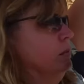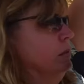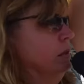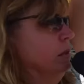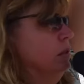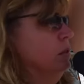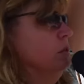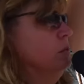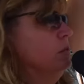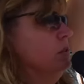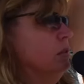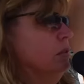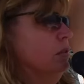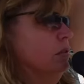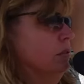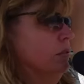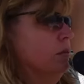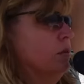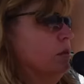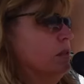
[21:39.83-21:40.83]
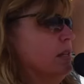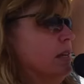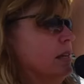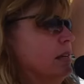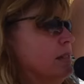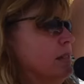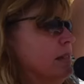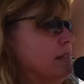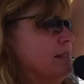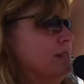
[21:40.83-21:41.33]
We used the
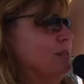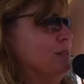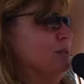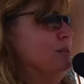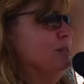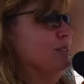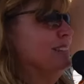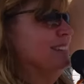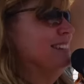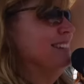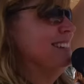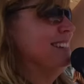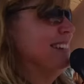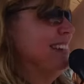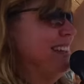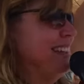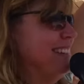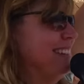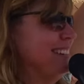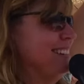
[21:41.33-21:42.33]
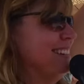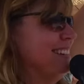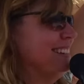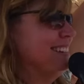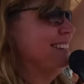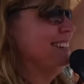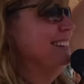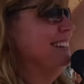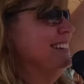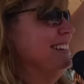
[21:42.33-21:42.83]
vortex as a tool in this case to,
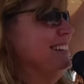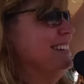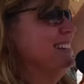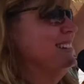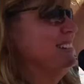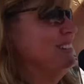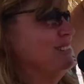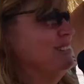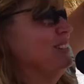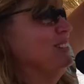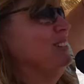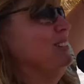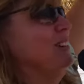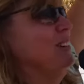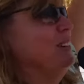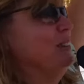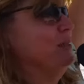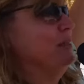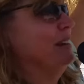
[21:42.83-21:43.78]
you know, to go all the